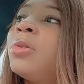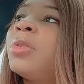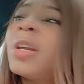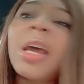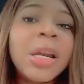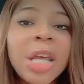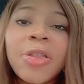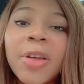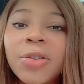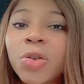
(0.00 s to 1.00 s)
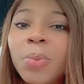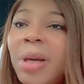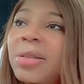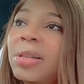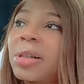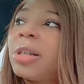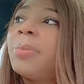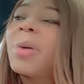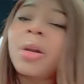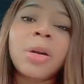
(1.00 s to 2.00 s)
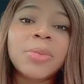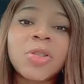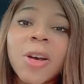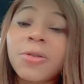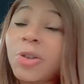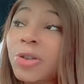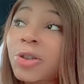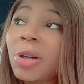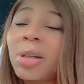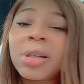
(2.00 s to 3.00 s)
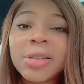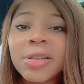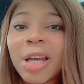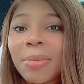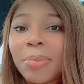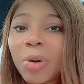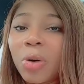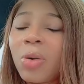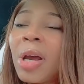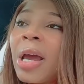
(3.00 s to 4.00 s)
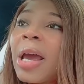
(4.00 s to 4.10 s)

did anything to basically better themselves. They're still in the same boat.